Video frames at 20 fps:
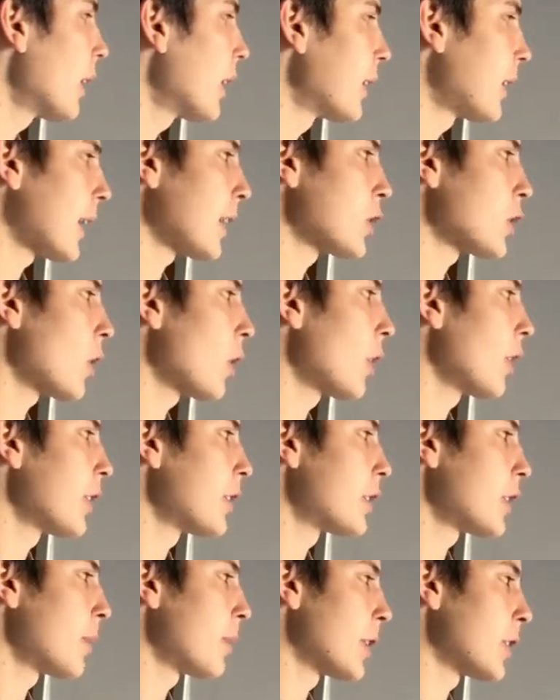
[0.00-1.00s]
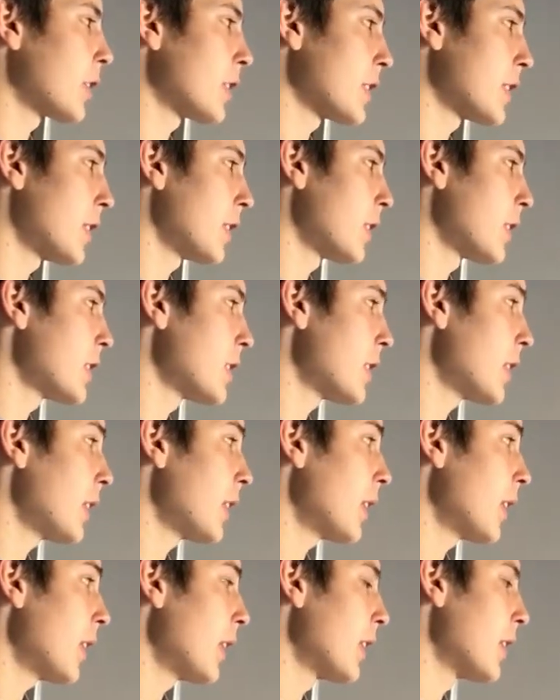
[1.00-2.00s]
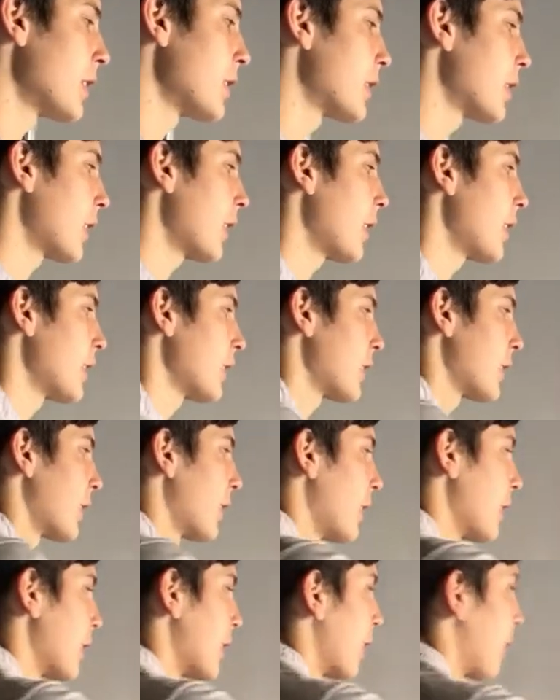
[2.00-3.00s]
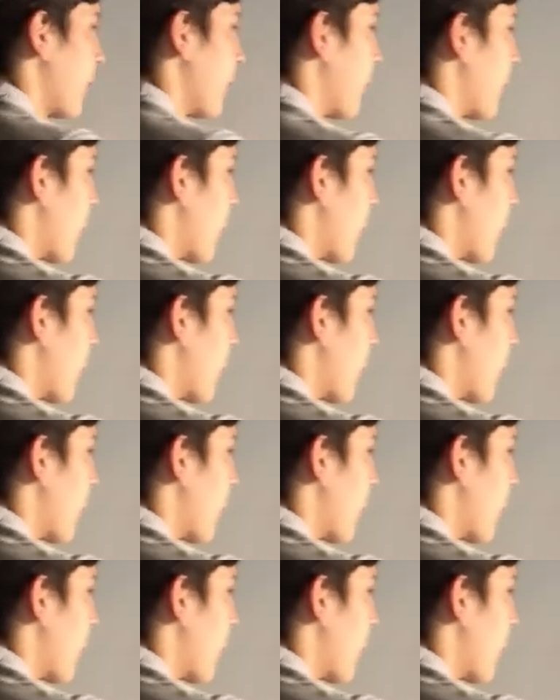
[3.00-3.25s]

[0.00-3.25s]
That's all a geometric series is of the